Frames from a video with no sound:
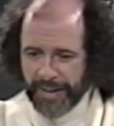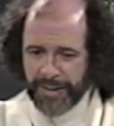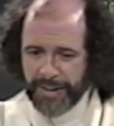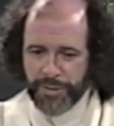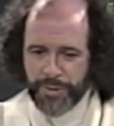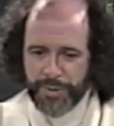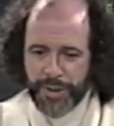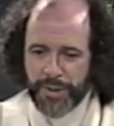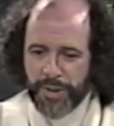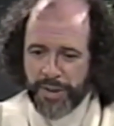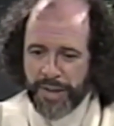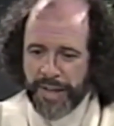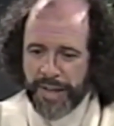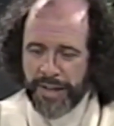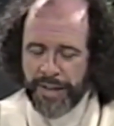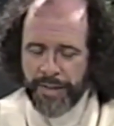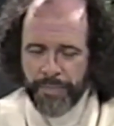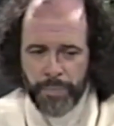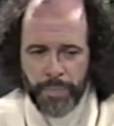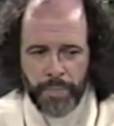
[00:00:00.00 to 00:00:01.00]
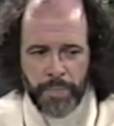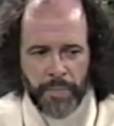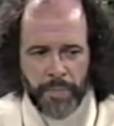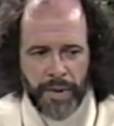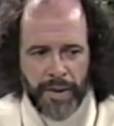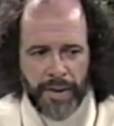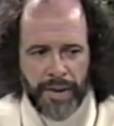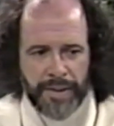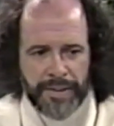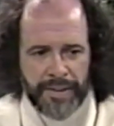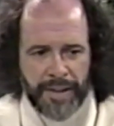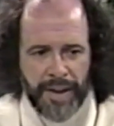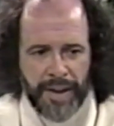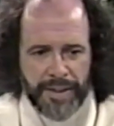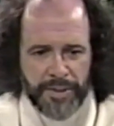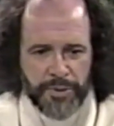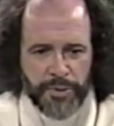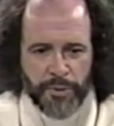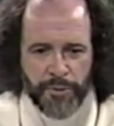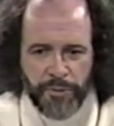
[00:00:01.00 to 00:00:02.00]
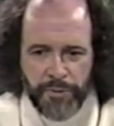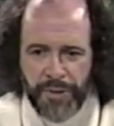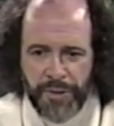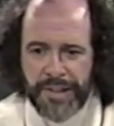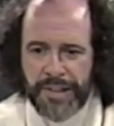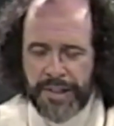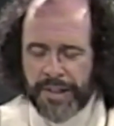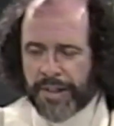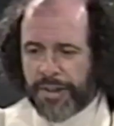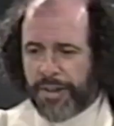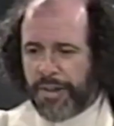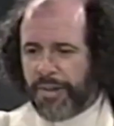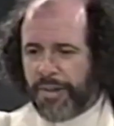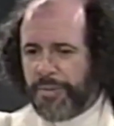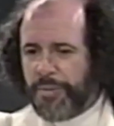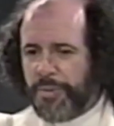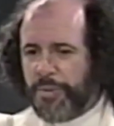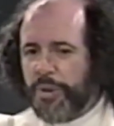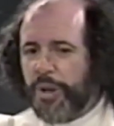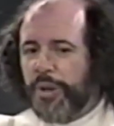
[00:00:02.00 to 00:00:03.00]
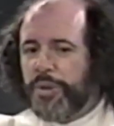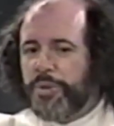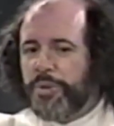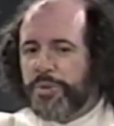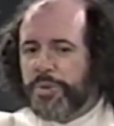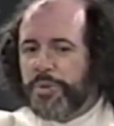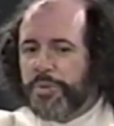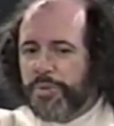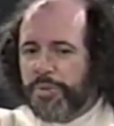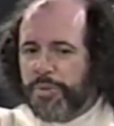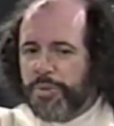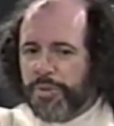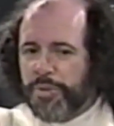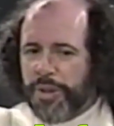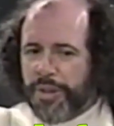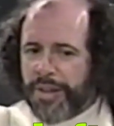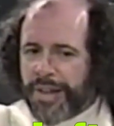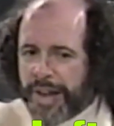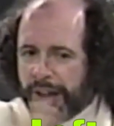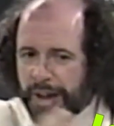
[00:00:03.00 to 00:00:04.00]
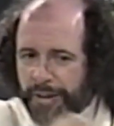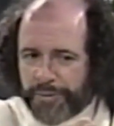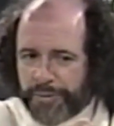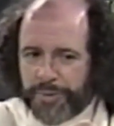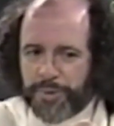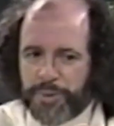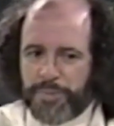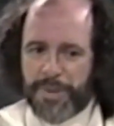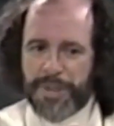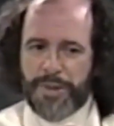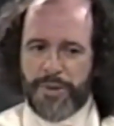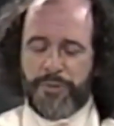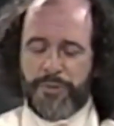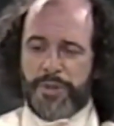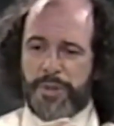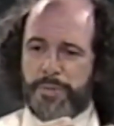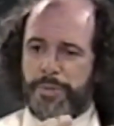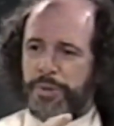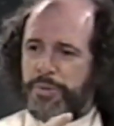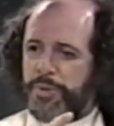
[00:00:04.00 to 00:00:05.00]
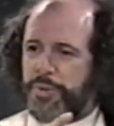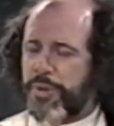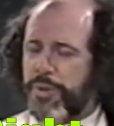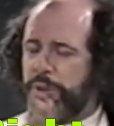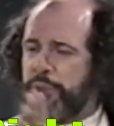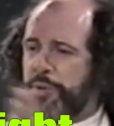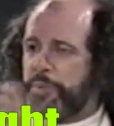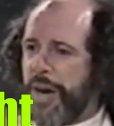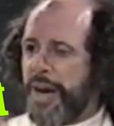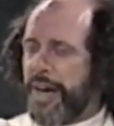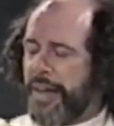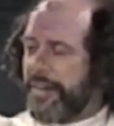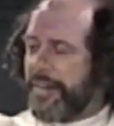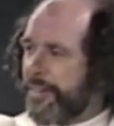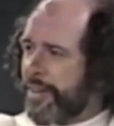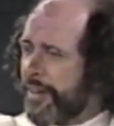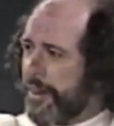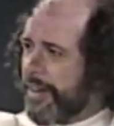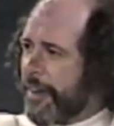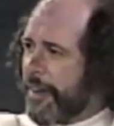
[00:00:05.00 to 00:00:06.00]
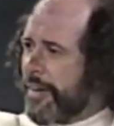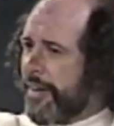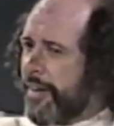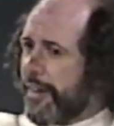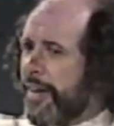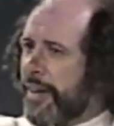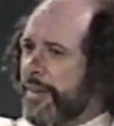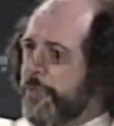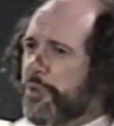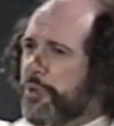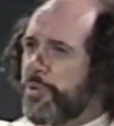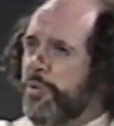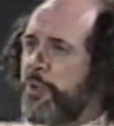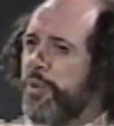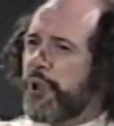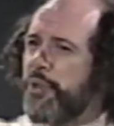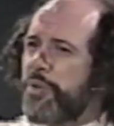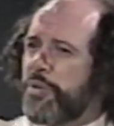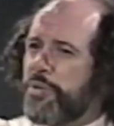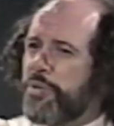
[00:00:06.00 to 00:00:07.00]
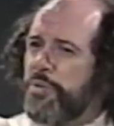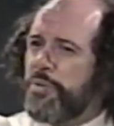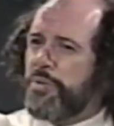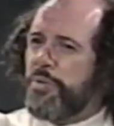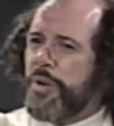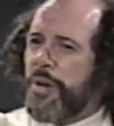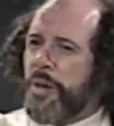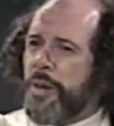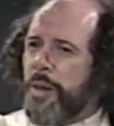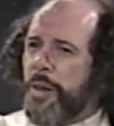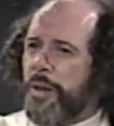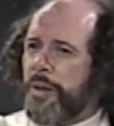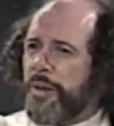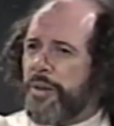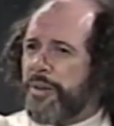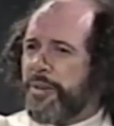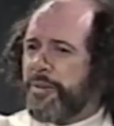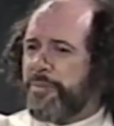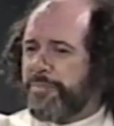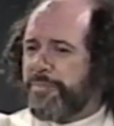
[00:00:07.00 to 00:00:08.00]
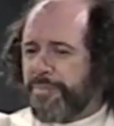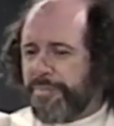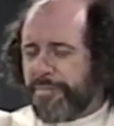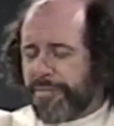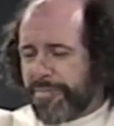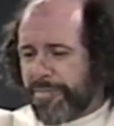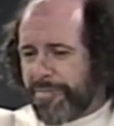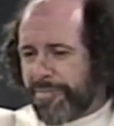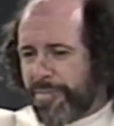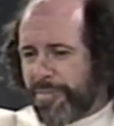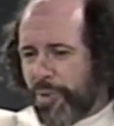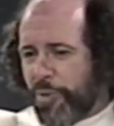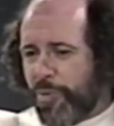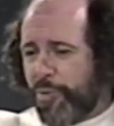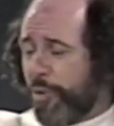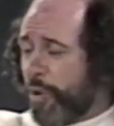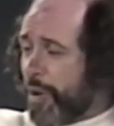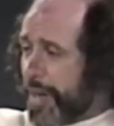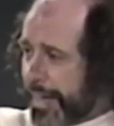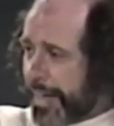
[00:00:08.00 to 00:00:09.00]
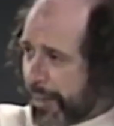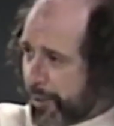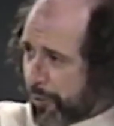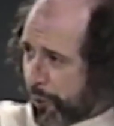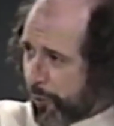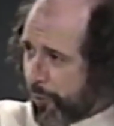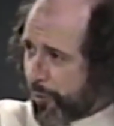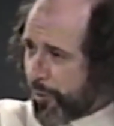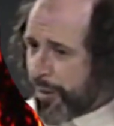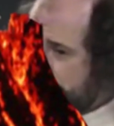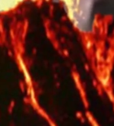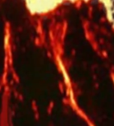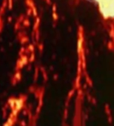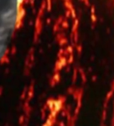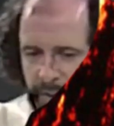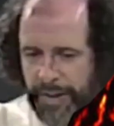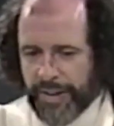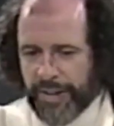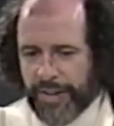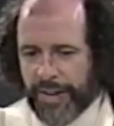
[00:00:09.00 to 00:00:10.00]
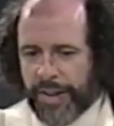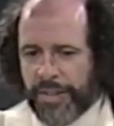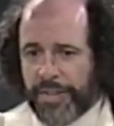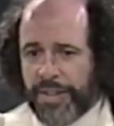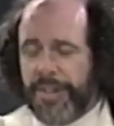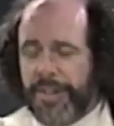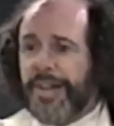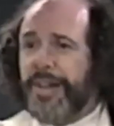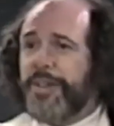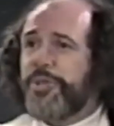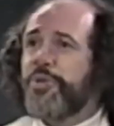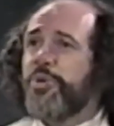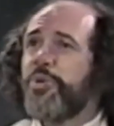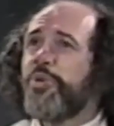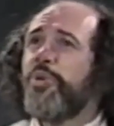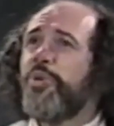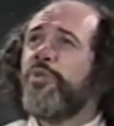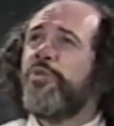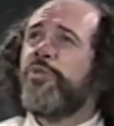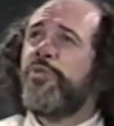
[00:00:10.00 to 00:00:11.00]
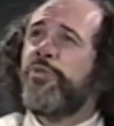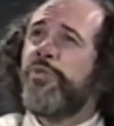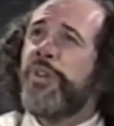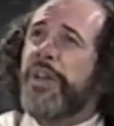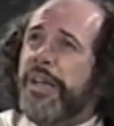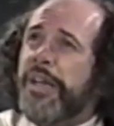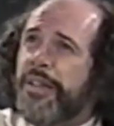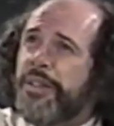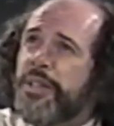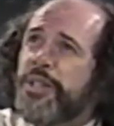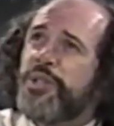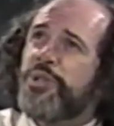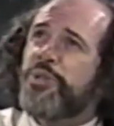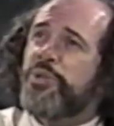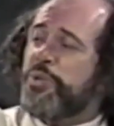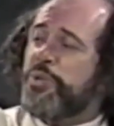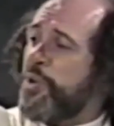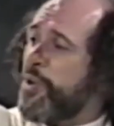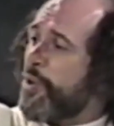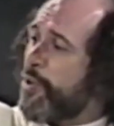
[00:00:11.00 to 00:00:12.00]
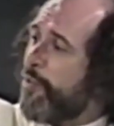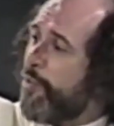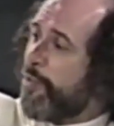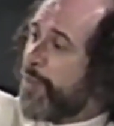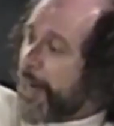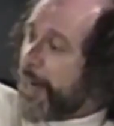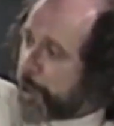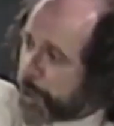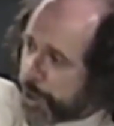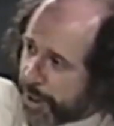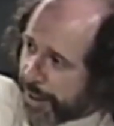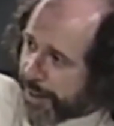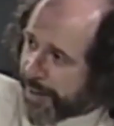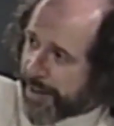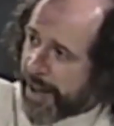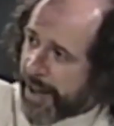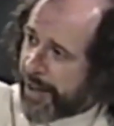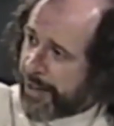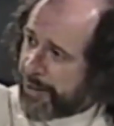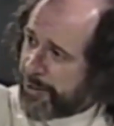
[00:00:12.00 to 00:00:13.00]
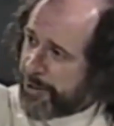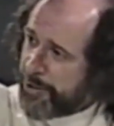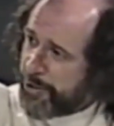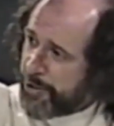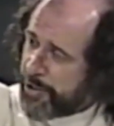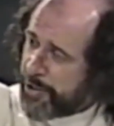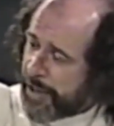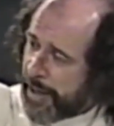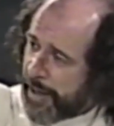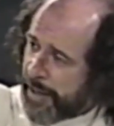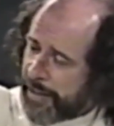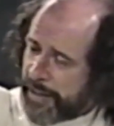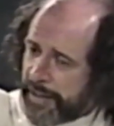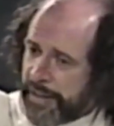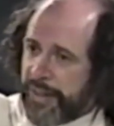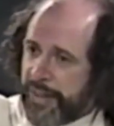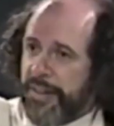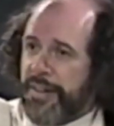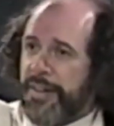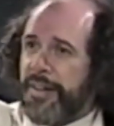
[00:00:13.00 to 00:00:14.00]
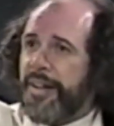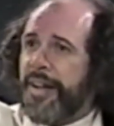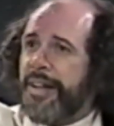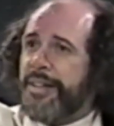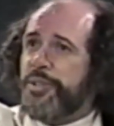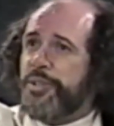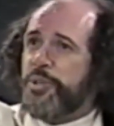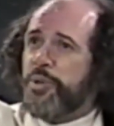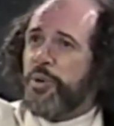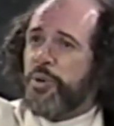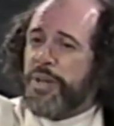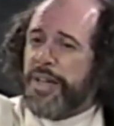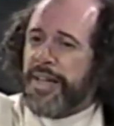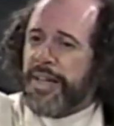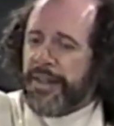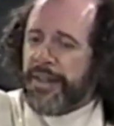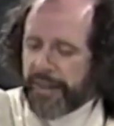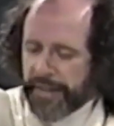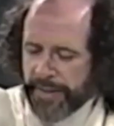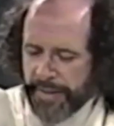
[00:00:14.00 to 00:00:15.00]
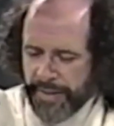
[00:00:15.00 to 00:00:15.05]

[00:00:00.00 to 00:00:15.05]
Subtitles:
and suddenly I had the feeling not to turn left to my office, but to turn right and to go to a volcano. Mm-hmm. And then I saw a very strong flashing light in the sky, and slowly